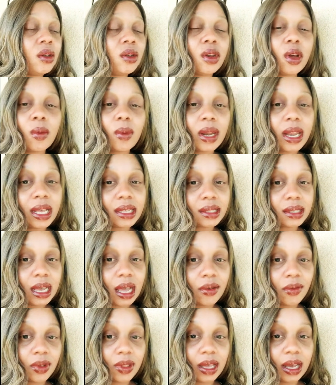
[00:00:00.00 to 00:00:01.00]
No one has
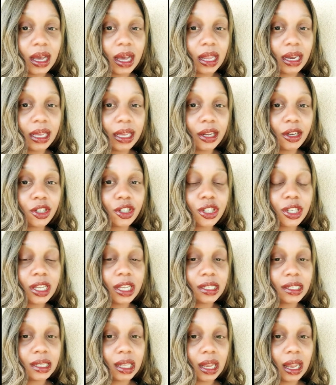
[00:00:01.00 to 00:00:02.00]
time for that kind of
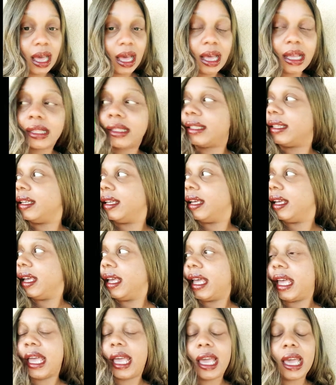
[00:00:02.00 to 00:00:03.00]
energy. It's a lot.
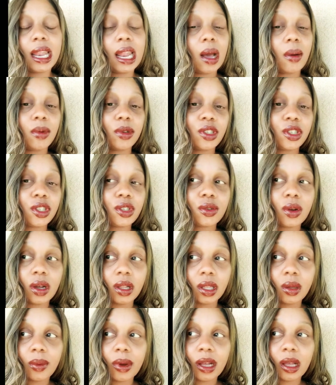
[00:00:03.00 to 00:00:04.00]
And I would just
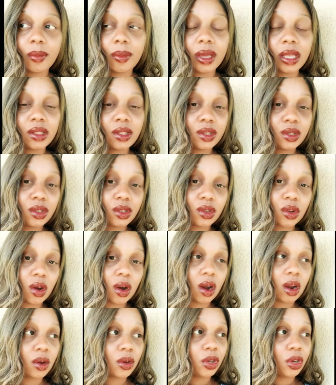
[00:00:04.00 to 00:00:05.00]
strongly recommend to
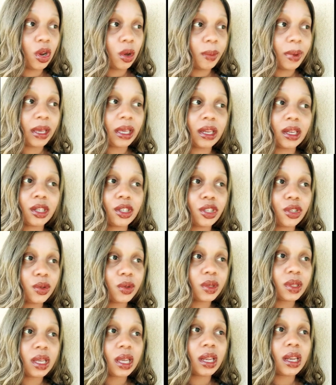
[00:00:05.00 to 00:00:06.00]
start, picking and
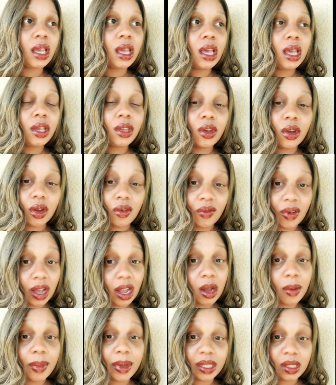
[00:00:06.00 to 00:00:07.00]
choosing your
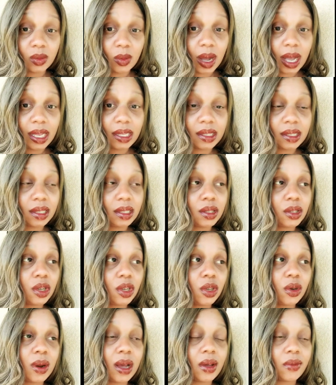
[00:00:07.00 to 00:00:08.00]
environments wisely so
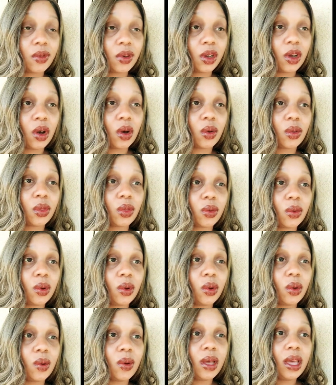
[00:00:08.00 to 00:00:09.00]
you don't have to go
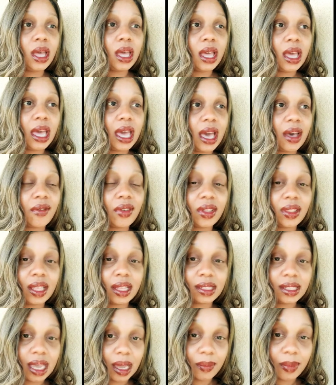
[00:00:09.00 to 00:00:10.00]
through having
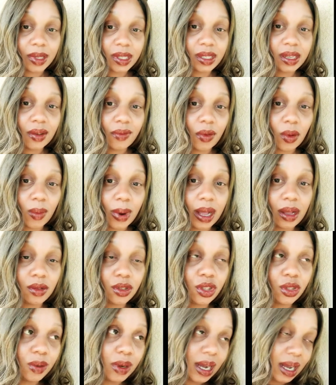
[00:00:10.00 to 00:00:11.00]
that type of stuff
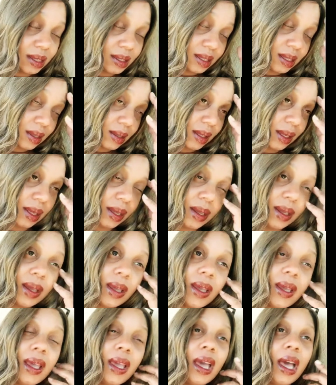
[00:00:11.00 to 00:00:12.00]
around you constantly.
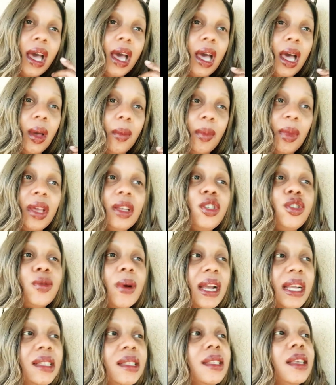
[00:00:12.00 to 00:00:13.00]
It
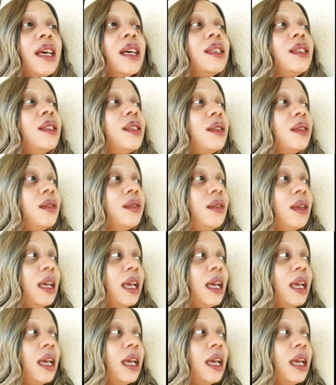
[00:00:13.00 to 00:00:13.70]
drains us.